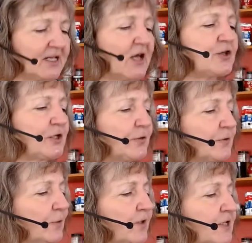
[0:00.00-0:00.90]
So the
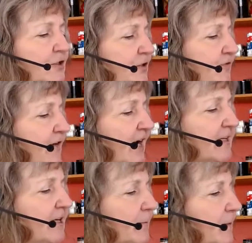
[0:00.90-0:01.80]
book is divided
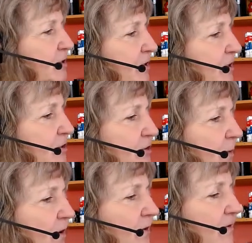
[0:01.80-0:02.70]
up into these
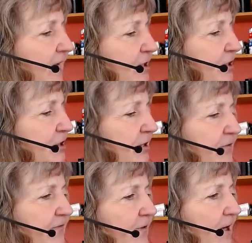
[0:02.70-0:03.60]
smaller lessons at the
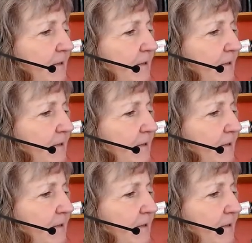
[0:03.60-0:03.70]
front,